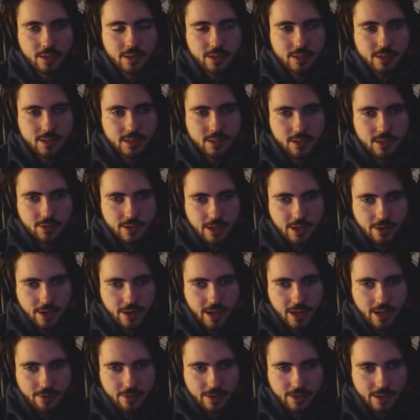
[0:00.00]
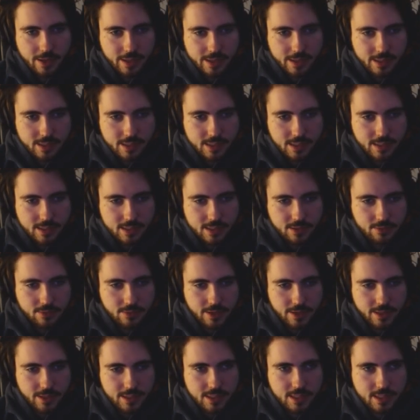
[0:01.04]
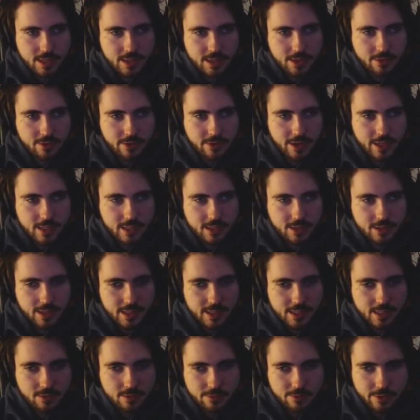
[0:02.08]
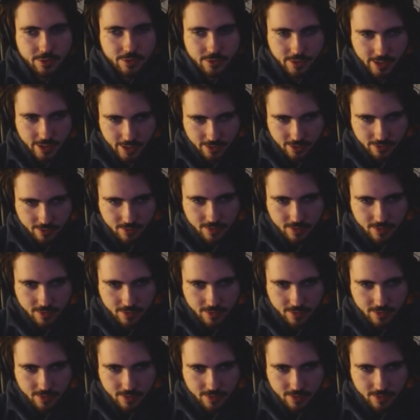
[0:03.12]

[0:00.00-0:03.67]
so now I have it set to what, C3, so that's a root note.